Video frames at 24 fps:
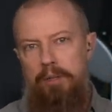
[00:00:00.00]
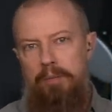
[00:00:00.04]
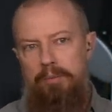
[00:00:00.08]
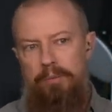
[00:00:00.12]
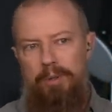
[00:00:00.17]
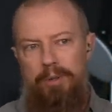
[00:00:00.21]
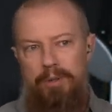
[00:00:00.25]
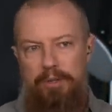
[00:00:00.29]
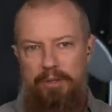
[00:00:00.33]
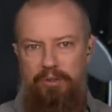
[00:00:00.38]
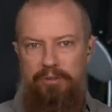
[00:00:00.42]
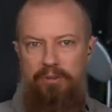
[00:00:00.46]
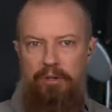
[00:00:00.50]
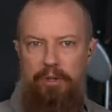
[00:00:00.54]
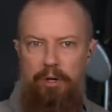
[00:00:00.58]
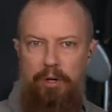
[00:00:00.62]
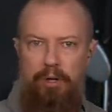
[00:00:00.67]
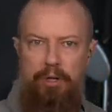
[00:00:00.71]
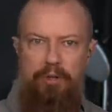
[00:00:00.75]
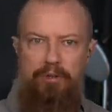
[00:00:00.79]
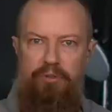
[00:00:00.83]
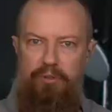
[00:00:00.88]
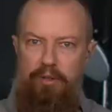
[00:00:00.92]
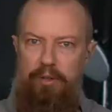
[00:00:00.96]
Well, because the
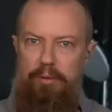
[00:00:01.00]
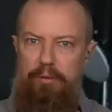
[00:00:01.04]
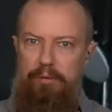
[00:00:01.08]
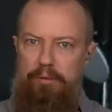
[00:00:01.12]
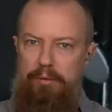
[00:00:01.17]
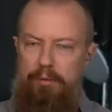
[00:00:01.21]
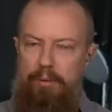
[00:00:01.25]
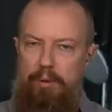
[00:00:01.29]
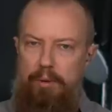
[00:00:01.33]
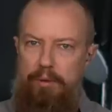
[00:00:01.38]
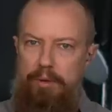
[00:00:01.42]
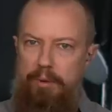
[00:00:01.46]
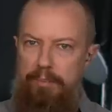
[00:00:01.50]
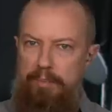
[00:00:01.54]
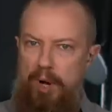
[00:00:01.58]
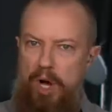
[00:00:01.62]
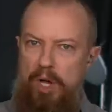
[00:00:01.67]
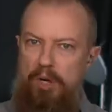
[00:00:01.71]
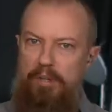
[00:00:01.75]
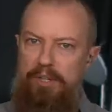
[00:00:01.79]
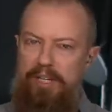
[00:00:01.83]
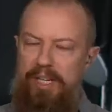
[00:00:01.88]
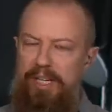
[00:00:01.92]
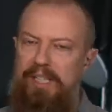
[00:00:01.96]
card is slow. Well, the
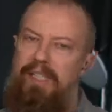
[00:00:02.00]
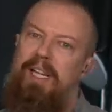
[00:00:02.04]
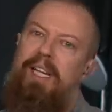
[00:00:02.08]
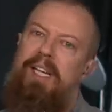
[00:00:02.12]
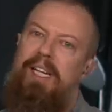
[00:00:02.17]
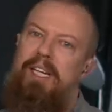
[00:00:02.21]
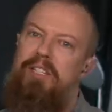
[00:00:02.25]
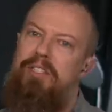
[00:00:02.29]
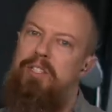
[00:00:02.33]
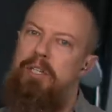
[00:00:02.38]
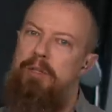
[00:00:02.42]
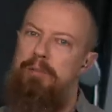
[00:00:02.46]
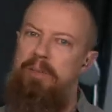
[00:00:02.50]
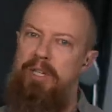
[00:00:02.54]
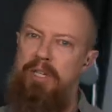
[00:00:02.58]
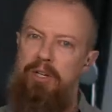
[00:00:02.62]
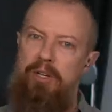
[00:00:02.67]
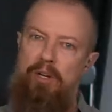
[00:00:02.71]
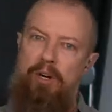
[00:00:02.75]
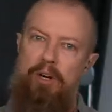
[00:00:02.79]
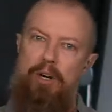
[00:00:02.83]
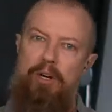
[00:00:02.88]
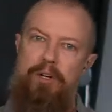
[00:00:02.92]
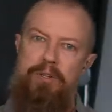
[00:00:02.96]
bottleneck in that case could be the
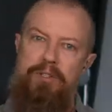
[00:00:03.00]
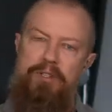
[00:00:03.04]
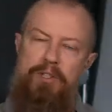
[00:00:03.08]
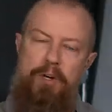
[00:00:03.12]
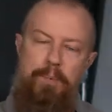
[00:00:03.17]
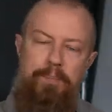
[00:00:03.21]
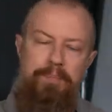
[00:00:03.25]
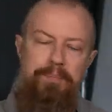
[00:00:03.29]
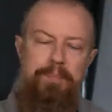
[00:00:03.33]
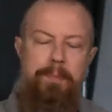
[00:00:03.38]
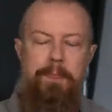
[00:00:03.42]
card. So